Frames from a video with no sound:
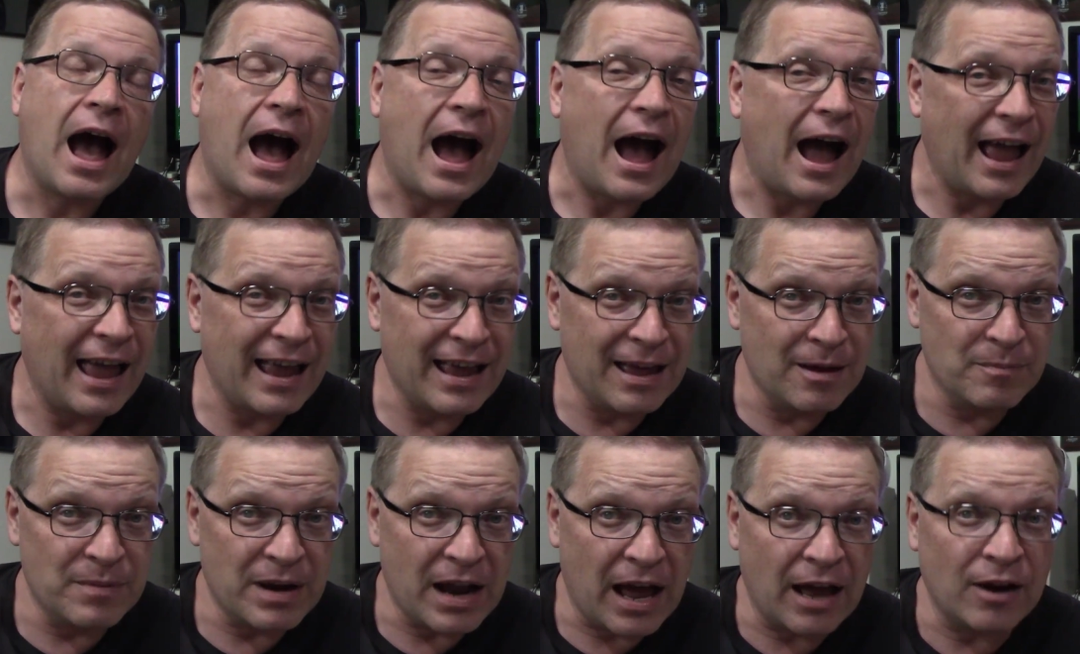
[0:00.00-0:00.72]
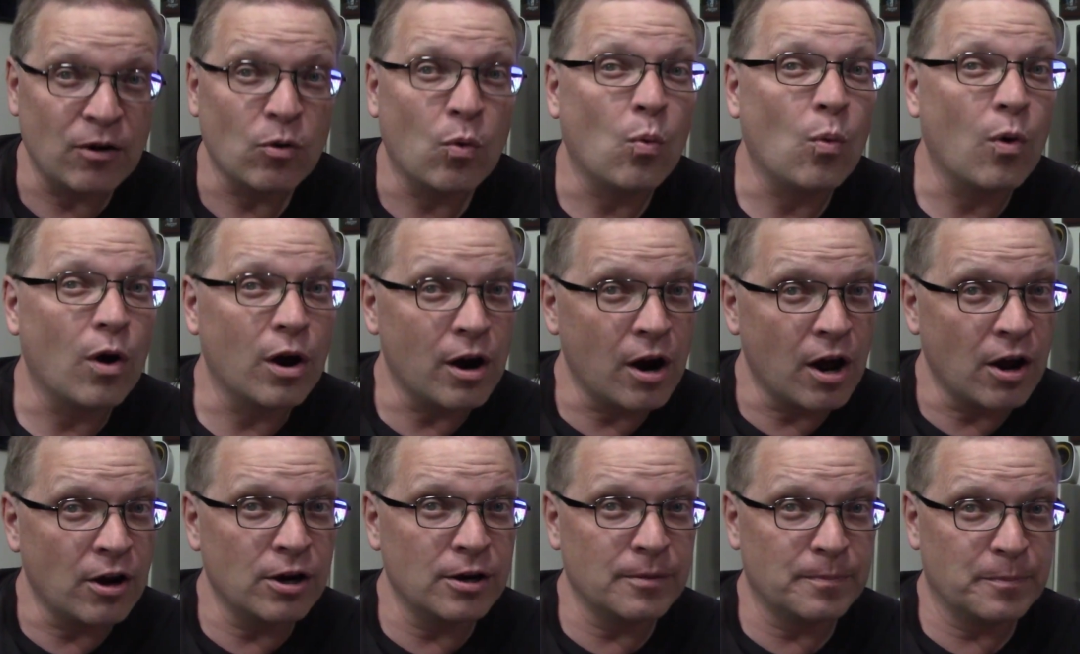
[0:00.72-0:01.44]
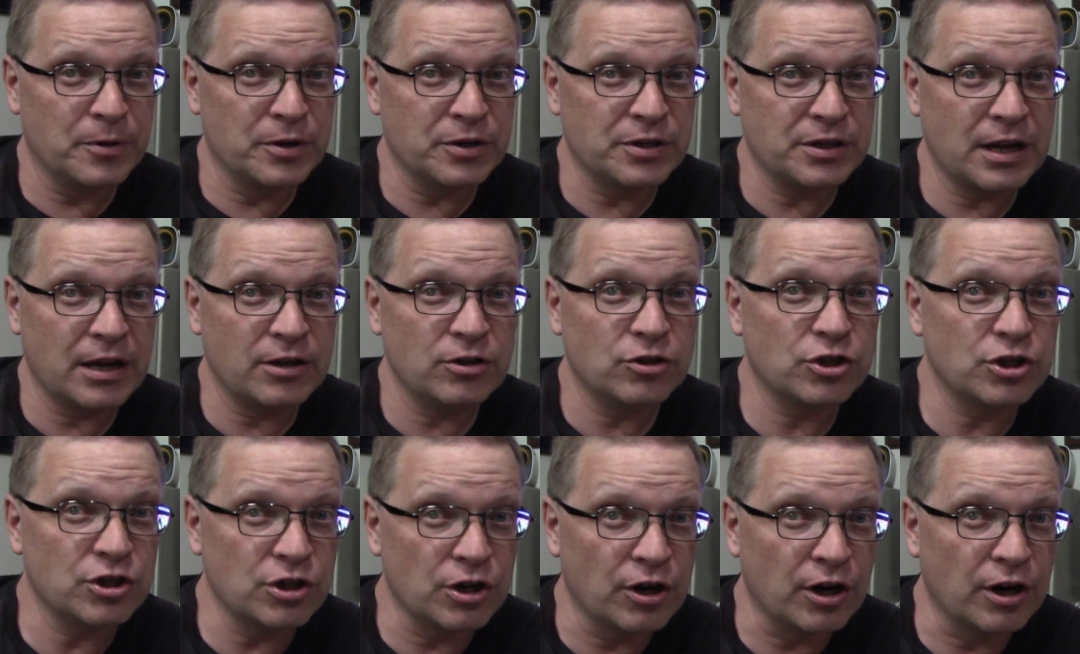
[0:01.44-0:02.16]
I am not 100%
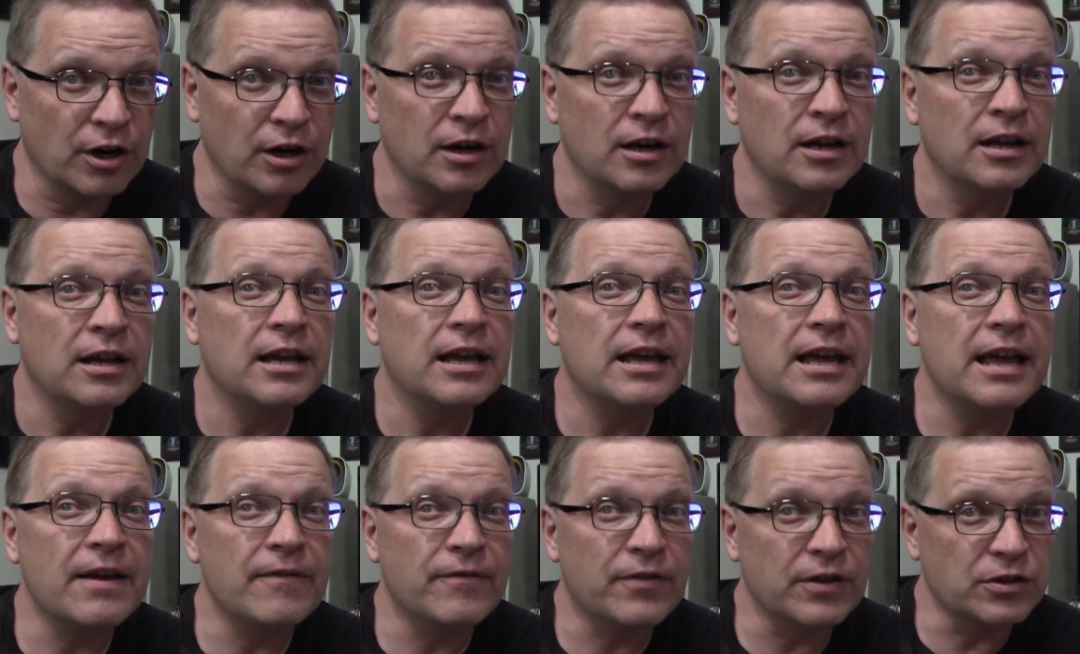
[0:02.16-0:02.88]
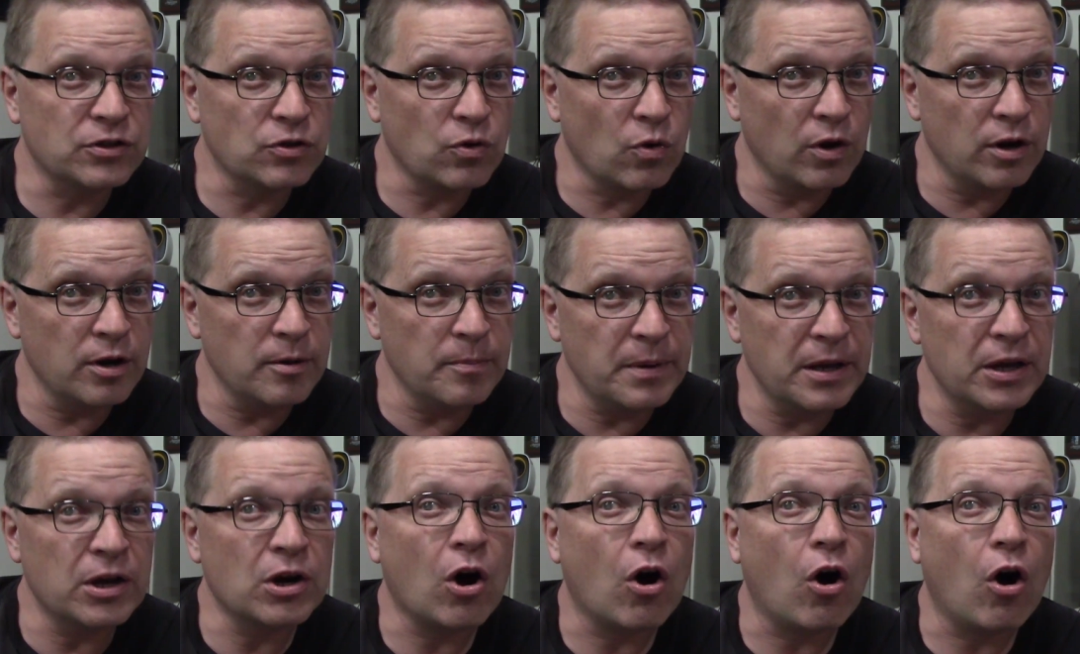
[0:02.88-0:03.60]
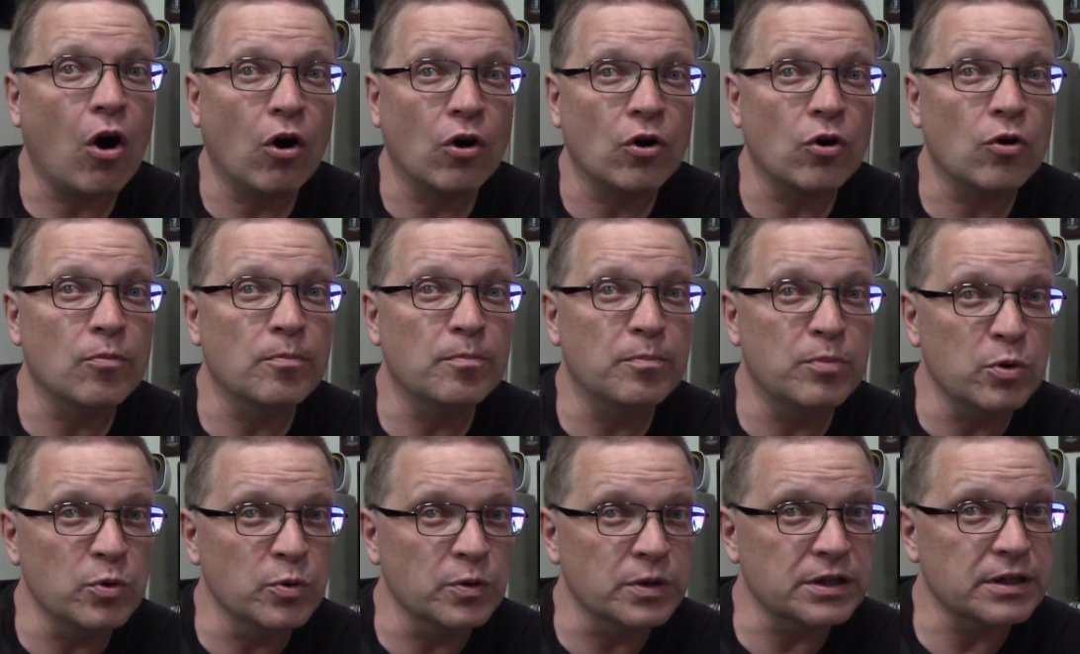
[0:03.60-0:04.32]
sure if it's going to be an auto
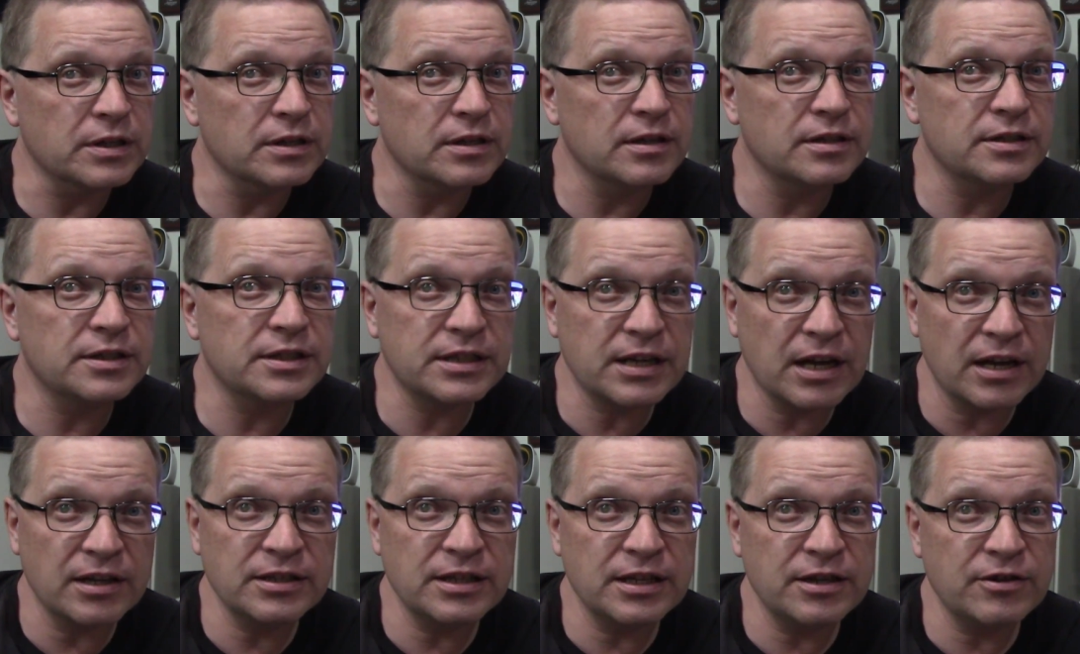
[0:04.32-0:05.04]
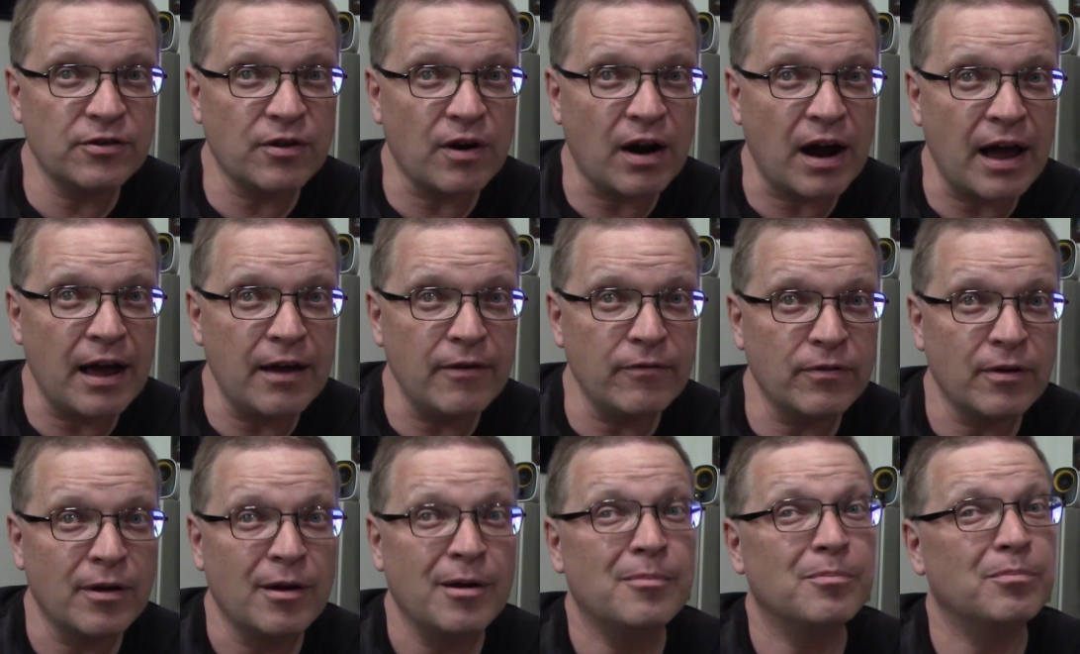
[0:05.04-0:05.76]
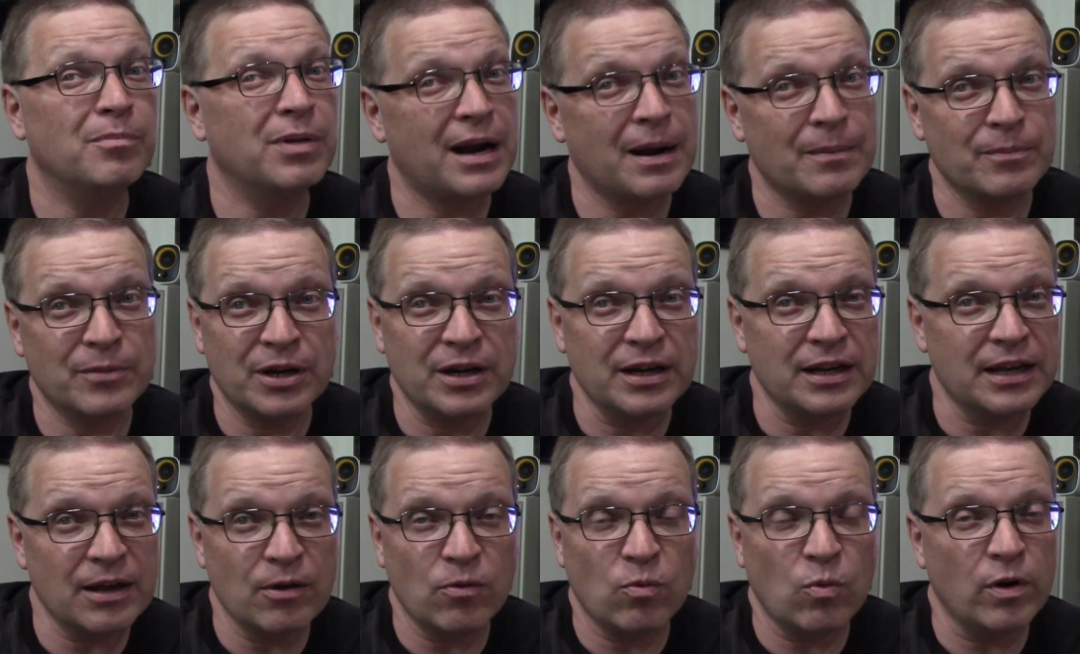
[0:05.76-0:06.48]
boot SCSI drive, but I'm going to
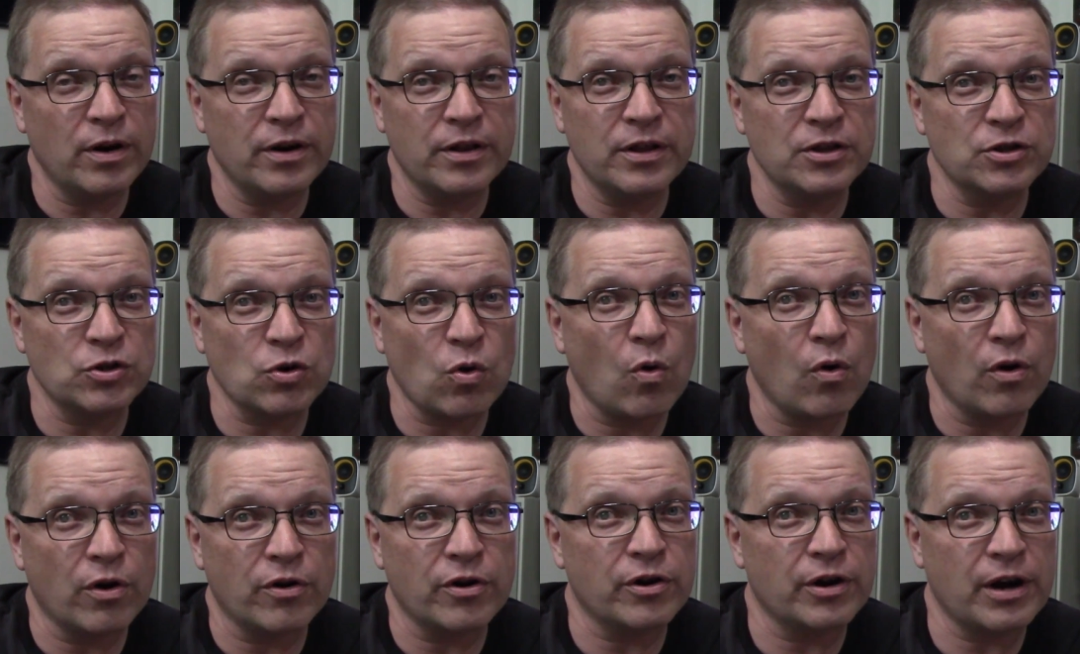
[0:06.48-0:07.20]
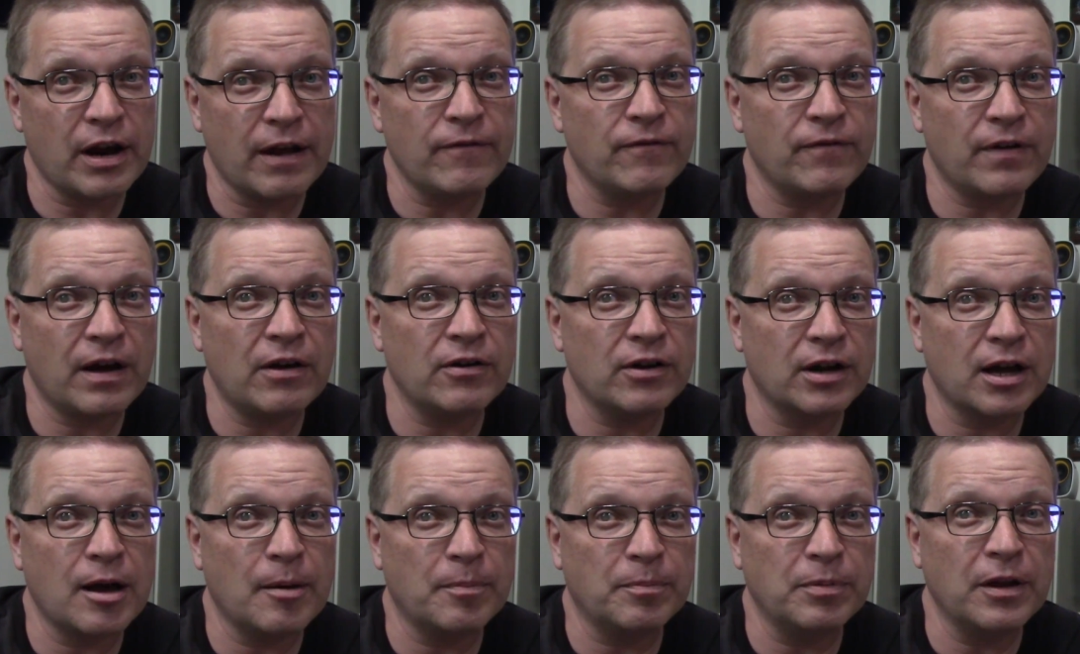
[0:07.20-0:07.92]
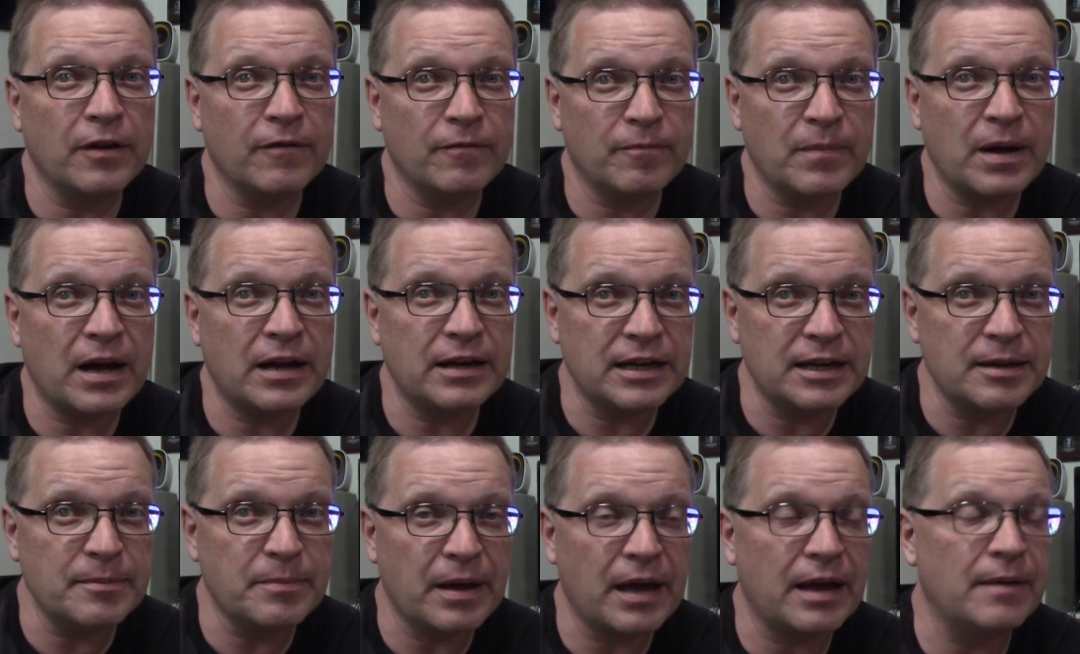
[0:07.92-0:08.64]
get one of these ordered. I found a couple of them on
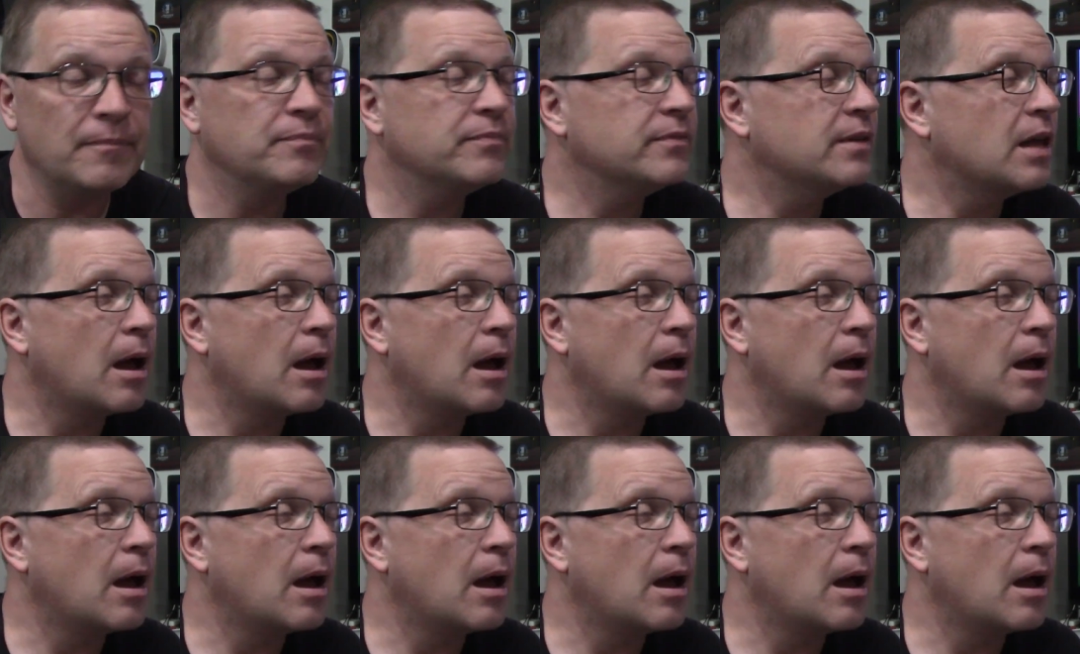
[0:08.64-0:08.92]
eBay.